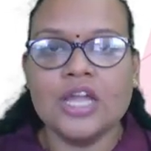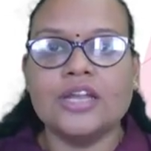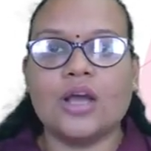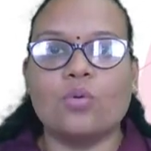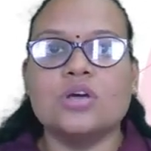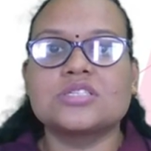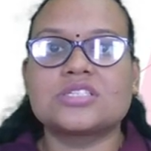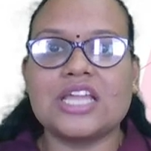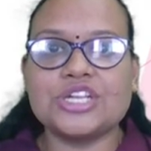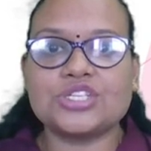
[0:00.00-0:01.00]
Now
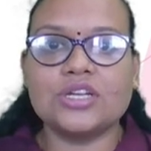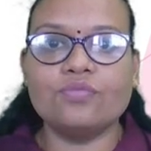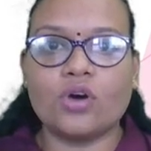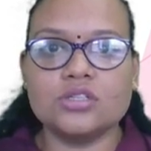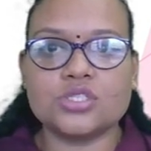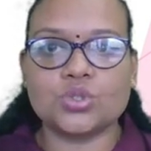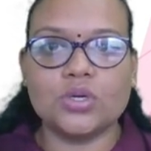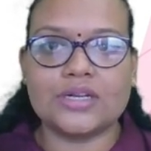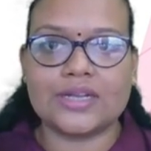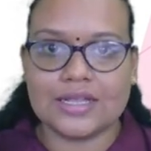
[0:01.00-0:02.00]
station wants
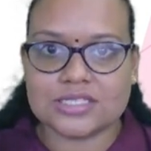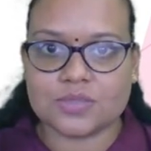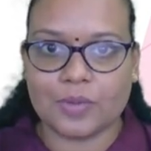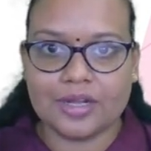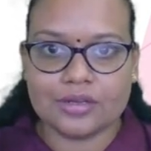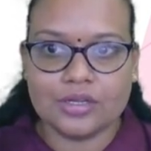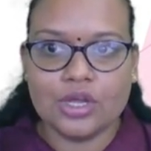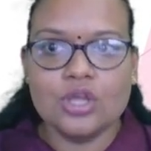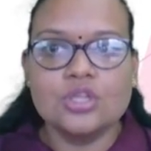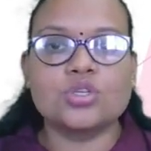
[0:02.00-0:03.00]
to transmit,
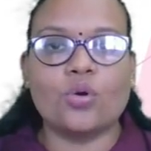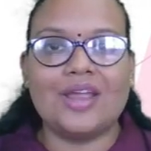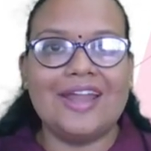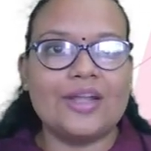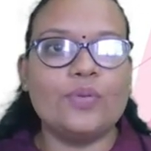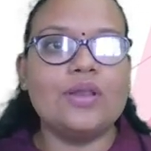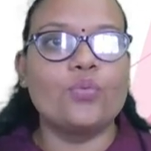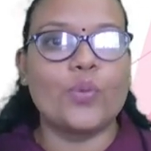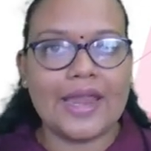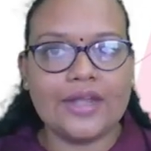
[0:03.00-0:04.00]
so it will
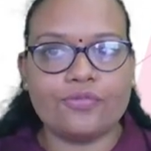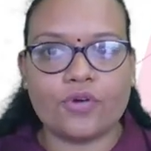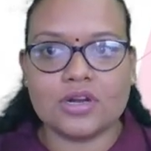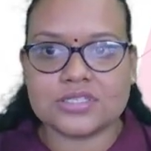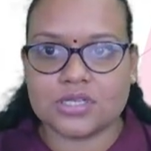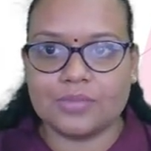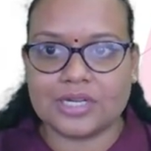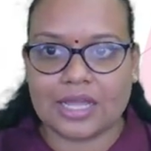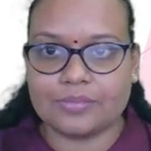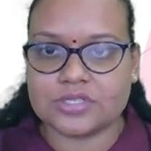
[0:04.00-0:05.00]
wait for some
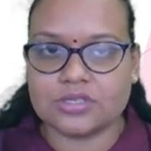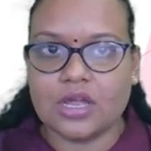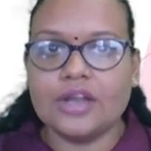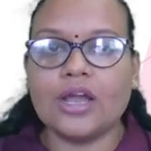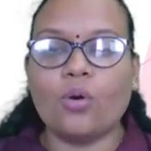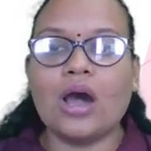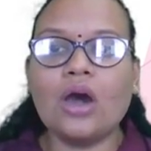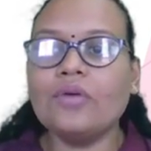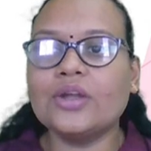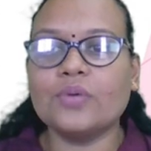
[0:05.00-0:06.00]
times. Now
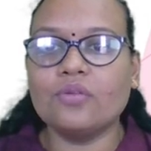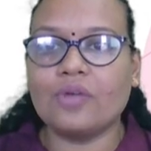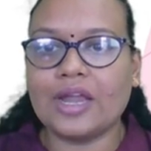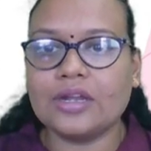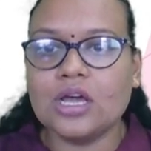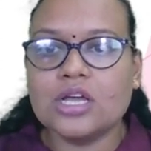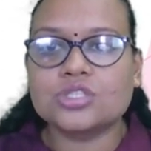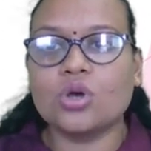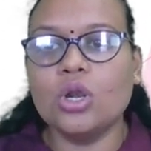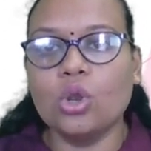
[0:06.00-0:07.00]
how it will wait?
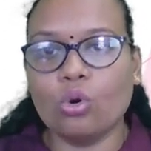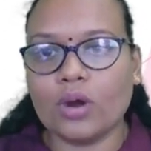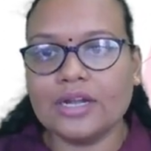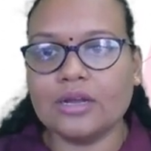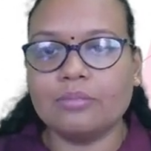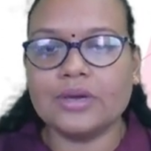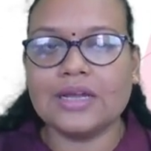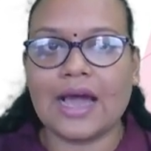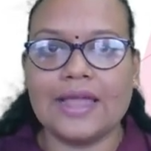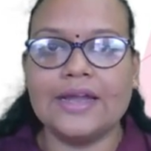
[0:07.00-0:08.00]
So lower number,
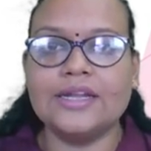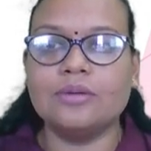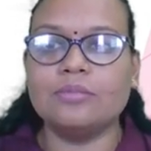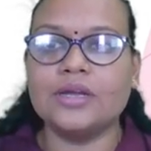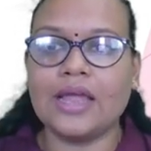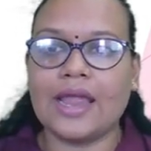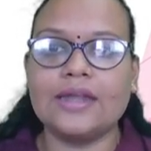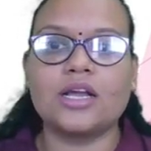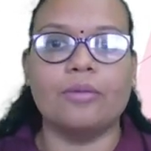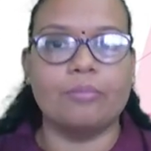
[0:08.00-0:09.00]
higher number
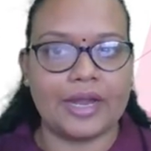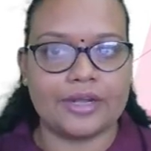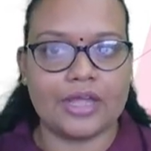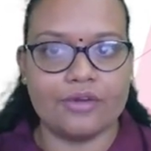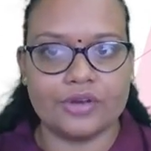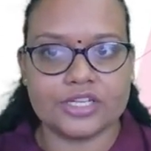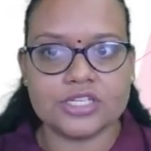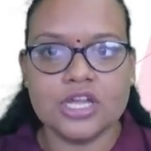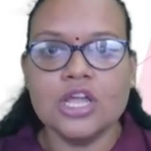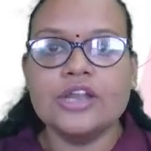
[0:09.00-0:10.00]
and combined average.
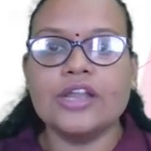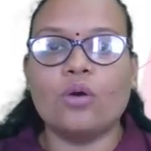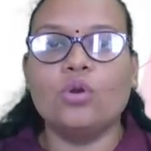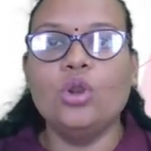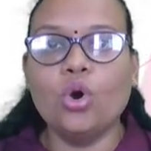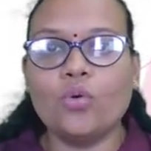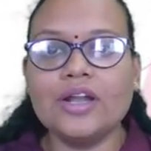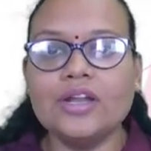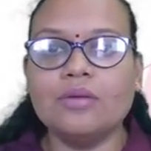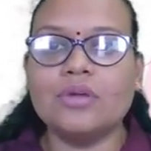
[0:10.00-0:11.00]
Now lower
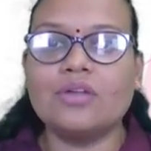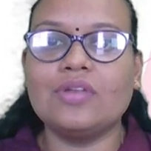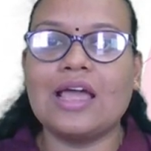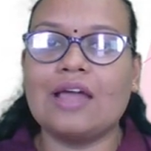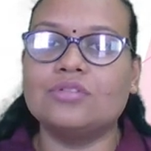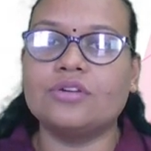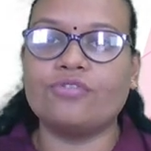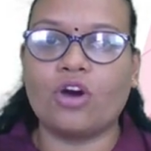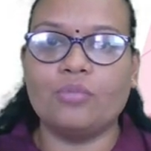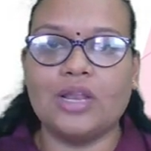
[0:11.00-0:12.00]
number will have the
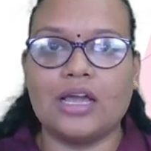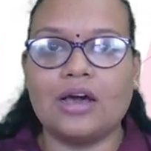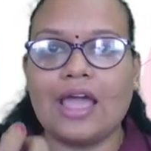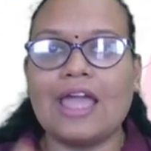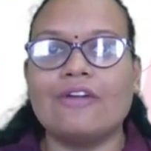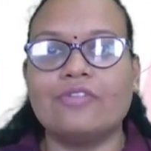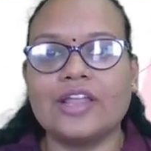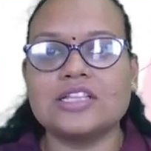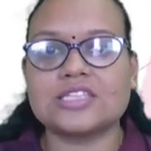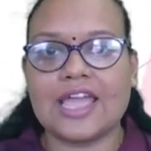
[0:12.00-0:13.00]
formula
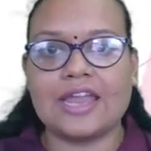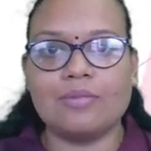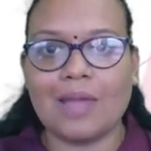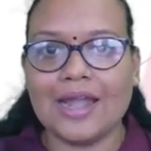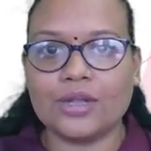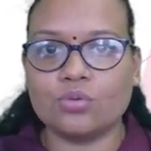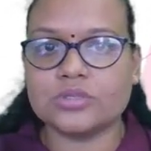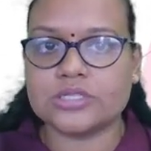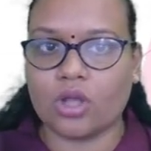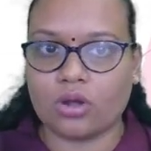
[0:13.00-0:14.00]
average n by 2
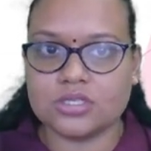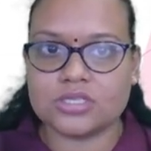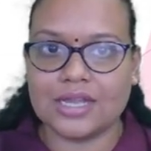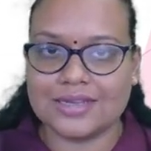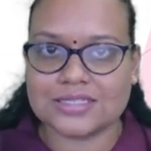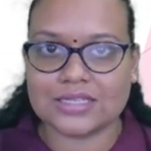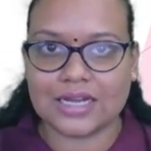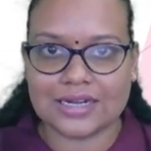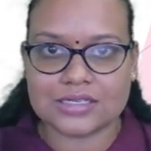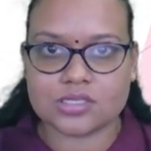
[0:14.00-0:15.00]
slots, that is
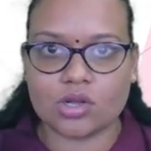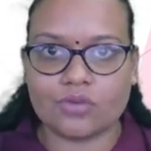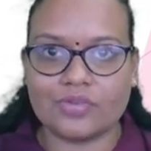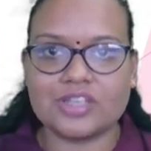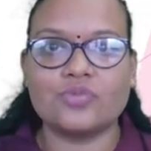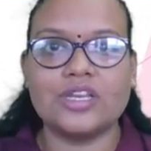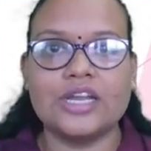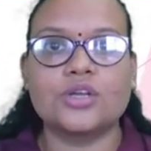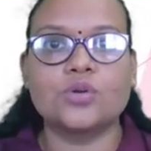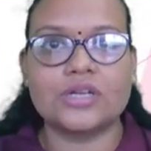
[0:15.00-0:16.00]
current slot which we
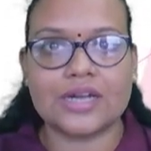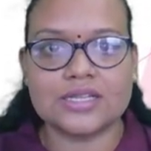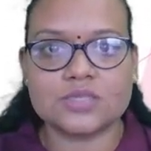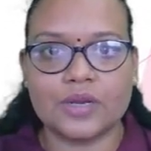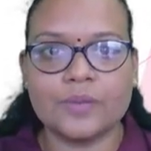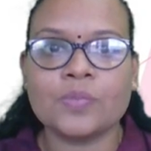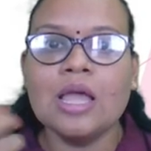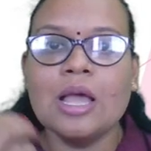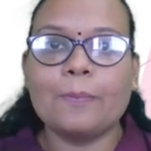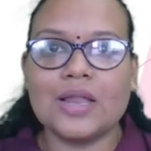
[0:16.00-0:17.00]
need to transmit,
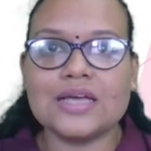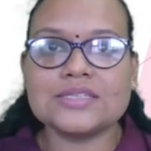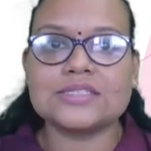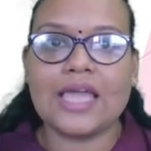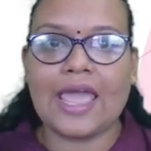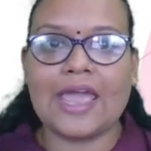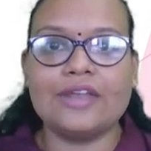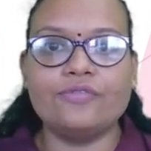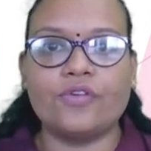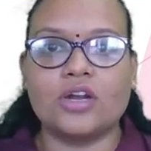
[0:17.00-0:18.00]
plus
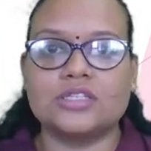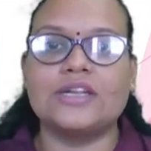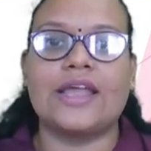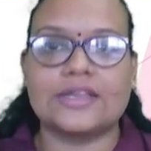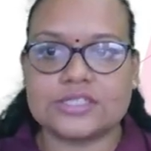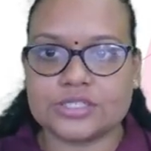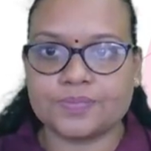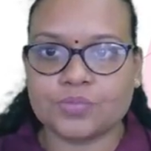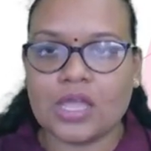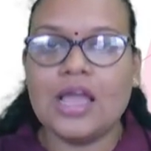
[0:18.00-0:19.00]
n for the next.
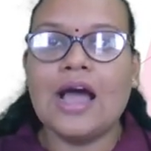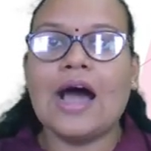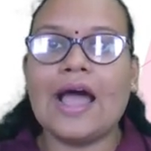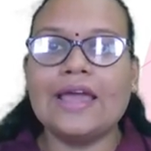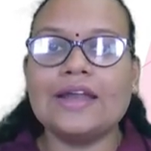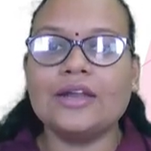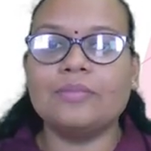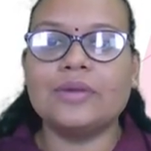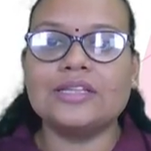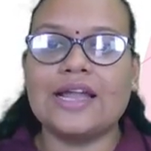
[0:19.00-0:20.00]
Higher
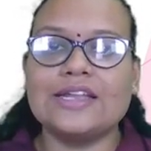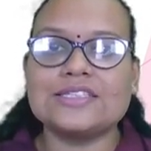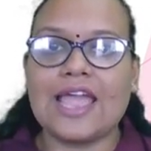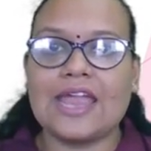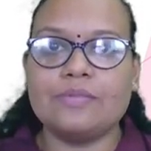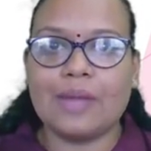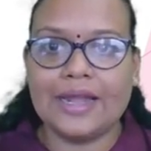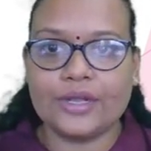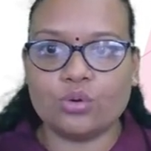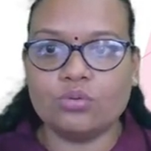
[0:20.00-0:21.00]
number, that is n
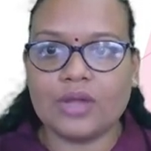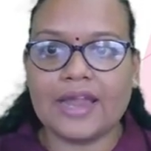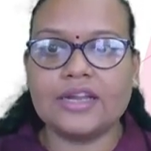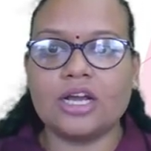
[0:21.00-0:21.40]
by 2, and